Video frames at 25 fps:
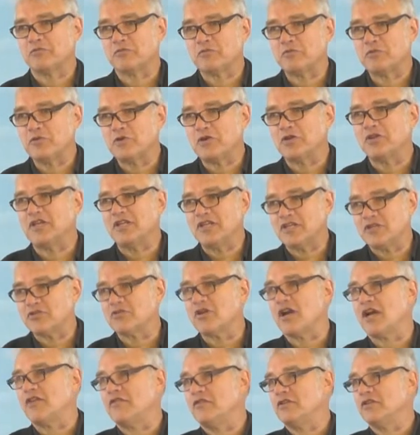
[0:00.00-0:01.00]
really
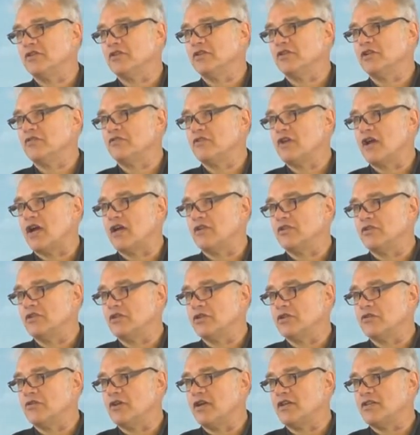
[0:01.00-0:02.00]
striving to live godly
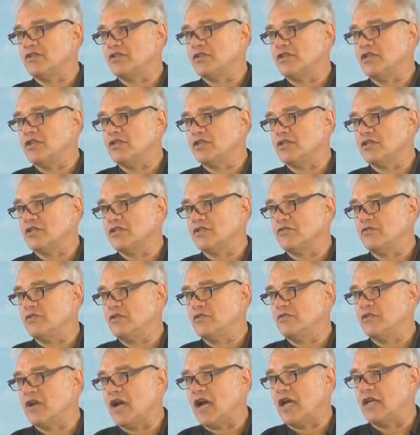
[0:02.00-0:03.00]
in Christ Jesus. If
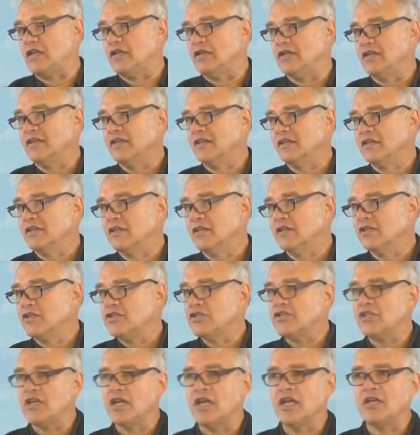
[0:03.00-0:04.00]
you've got
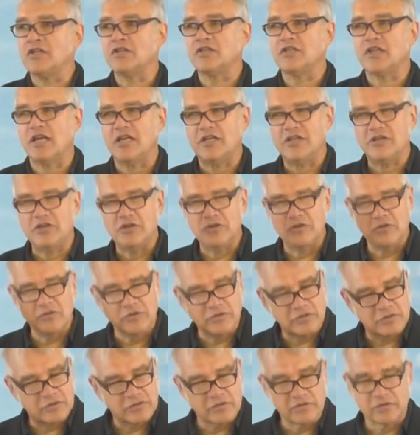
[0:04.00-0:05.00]
sins that
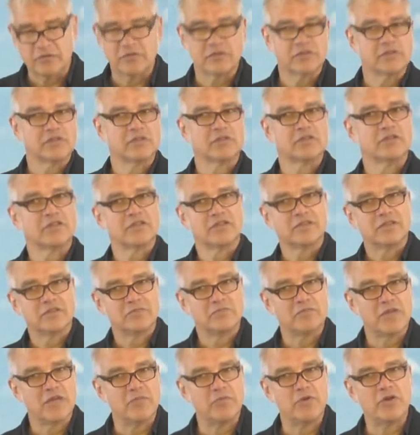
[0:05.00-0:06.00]

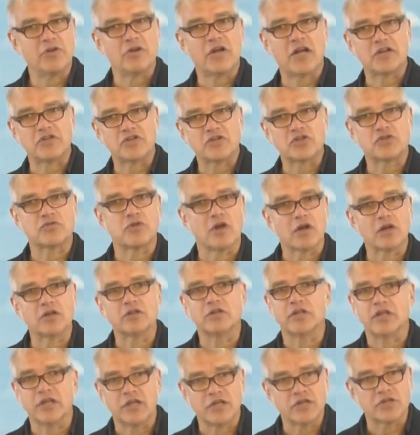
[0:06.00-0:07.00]
maybe you're not
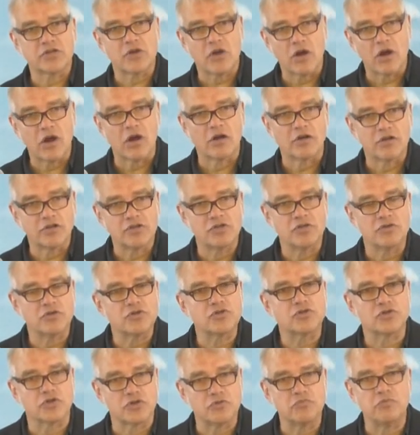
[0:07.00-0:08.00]
struggling as hard as you
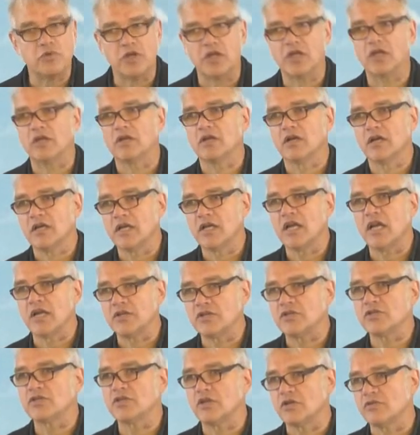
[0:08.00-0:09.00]
should be
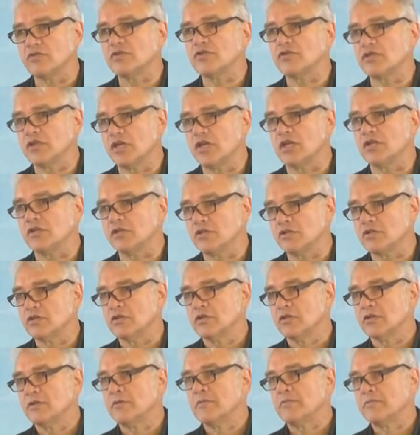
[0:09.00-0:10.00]
against those sins.
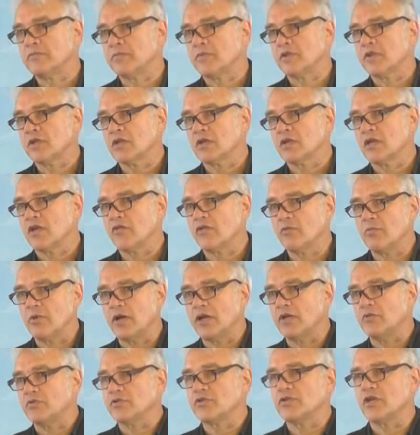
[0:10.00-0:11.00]

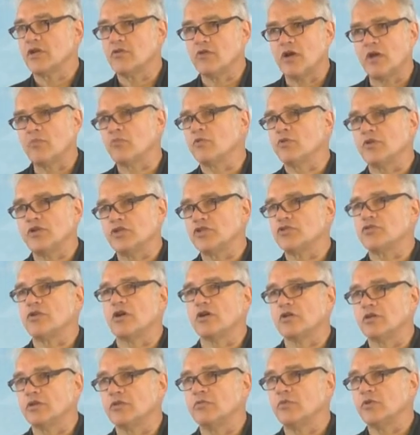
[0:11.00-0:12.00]
Everybody will say, well, I'm really
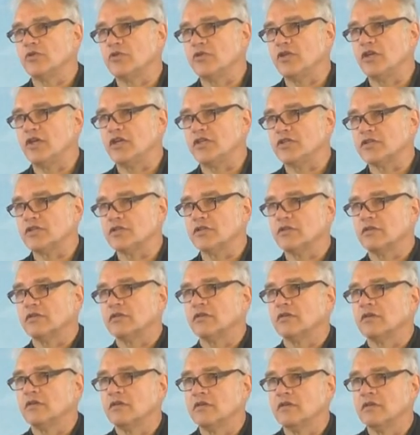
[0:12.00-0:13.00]
struggling with this.
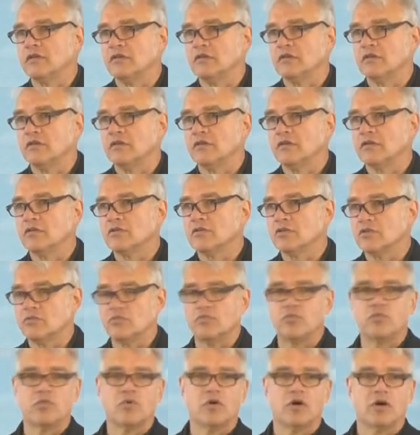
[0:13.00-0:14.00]

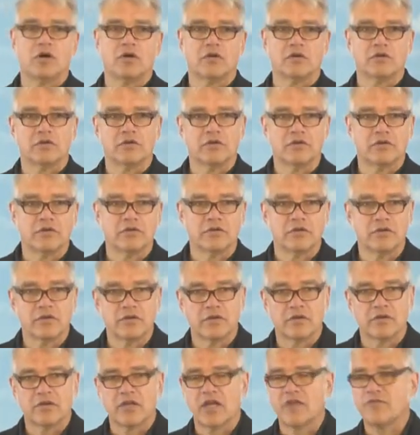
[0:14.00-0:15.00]
Well,
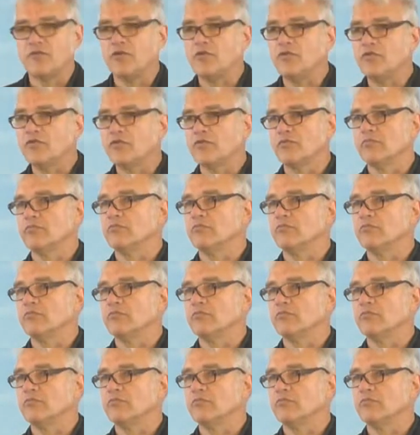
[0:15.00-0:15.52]
have you